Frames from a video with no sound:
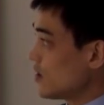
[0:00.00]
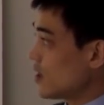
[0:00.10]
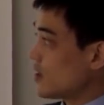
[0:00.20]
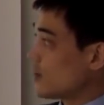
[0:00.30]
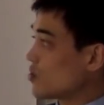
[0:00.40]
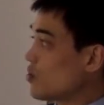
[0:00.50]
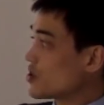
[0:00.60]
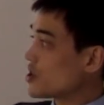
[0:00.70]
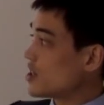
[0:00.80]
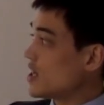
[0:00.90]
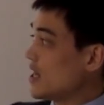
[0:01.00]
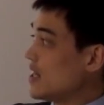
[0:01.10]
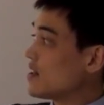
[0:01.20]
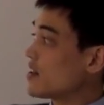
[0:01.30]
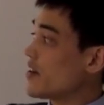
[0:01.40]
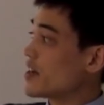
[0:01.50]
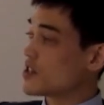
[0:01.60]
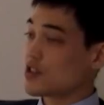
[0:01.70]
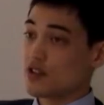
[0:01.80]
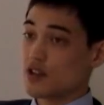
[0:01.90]
The distortion in the
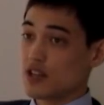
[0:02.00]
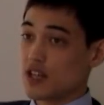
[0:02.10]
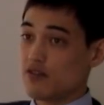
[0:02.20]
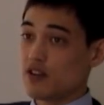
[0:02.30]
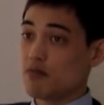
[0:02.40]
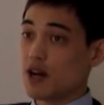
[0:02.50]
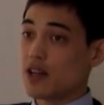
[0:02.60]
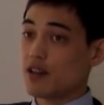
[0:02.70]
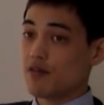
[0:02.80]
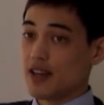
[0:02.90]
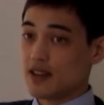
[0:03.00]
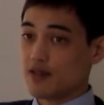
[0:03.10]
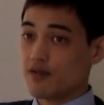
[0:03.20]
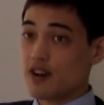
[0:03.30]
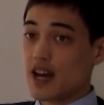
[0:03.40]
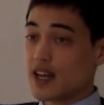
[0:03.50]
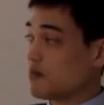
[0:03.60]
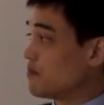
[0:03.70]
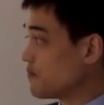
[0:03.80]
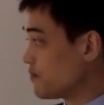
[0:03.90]
direction given by the phase phi.